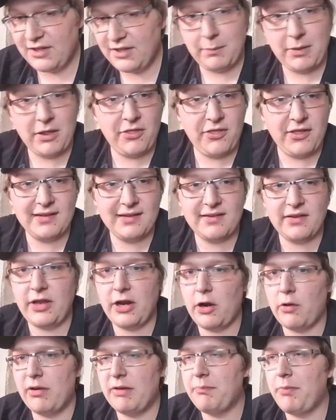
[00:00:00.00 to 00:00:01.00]
some of the things in
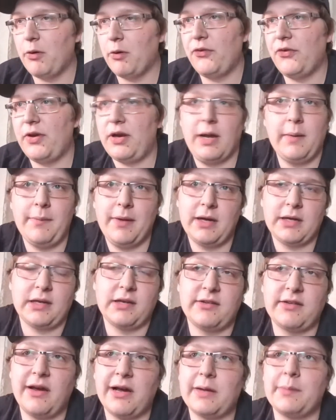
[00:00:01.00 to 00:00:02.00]
there we posted on. I'm not
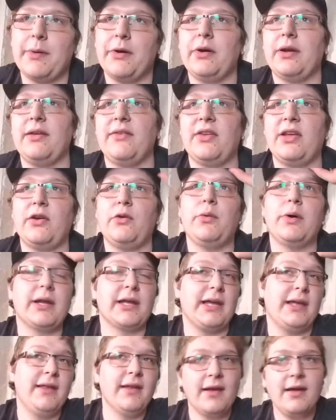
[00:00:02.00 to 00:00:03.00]
going to talk about it because I don't
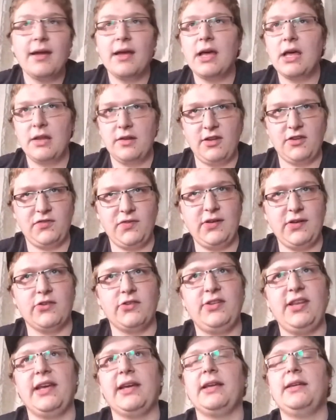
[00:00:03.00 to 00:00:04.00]
want to get this
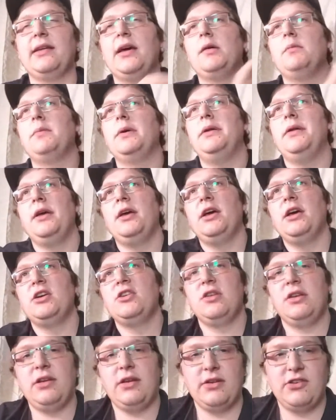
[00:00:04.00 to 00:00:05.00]
video taken down. But
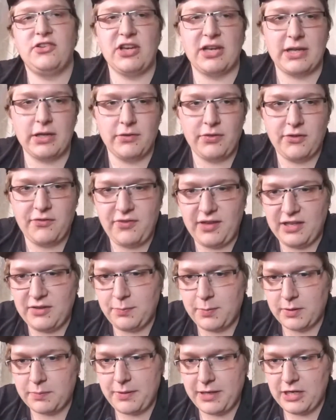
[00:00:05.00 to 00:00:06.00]
you can check out the
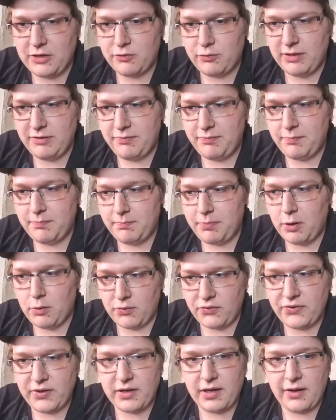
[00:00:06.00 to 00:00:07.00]
Facebook page. We've
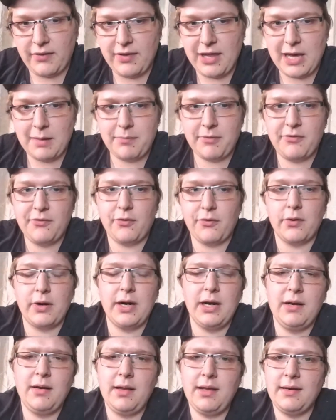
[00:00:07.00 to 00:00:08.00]
posted on that
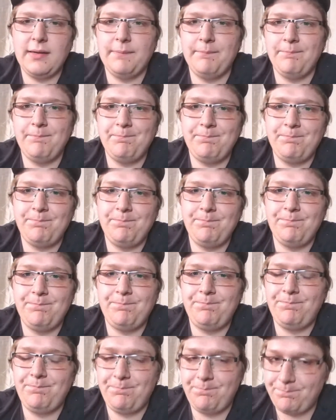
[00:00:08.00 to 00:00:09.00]
before, and
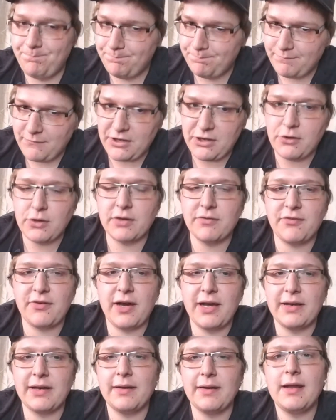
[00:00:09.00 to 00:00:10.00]
you can
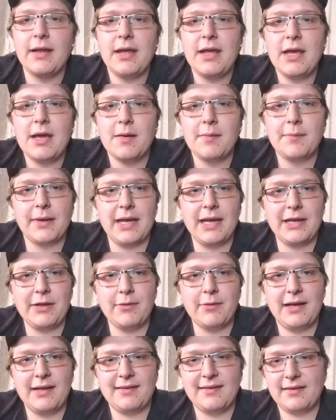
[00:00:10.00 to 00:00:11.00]
find it. But
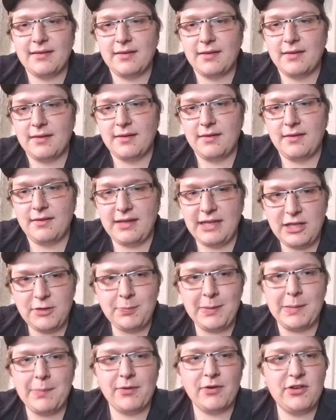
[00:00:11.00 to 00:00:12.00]
anyways,
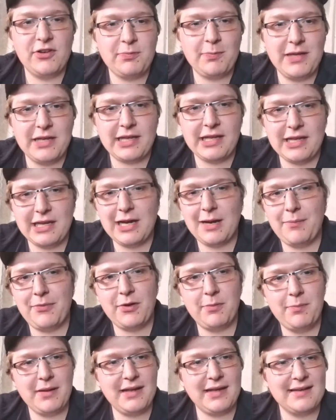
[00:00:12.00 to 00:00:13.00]
these people are speaking up.
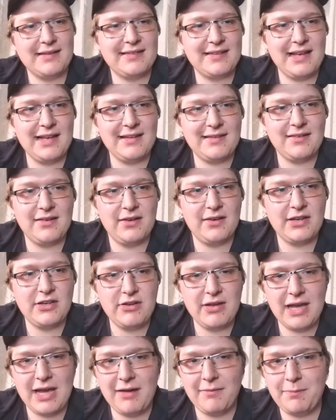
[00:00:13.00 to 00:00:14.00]
They're being censored,
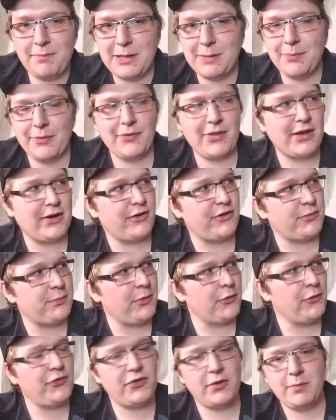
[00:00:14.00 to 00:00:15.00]
and you have people that are
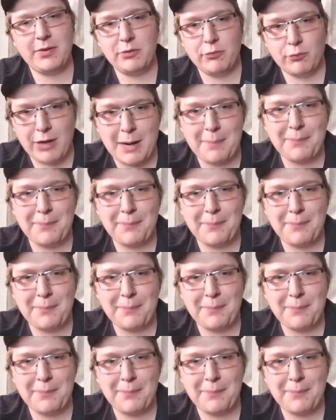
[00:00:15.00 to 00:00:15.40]
supposed to be